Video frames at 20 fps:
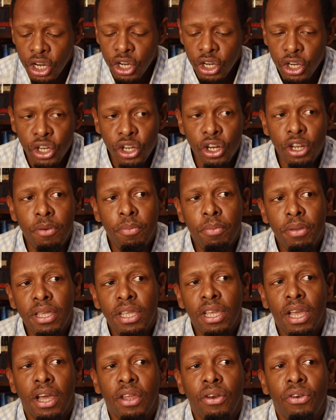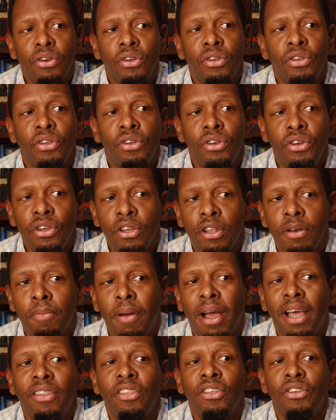should be understood
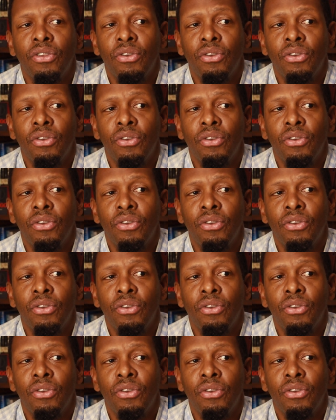by the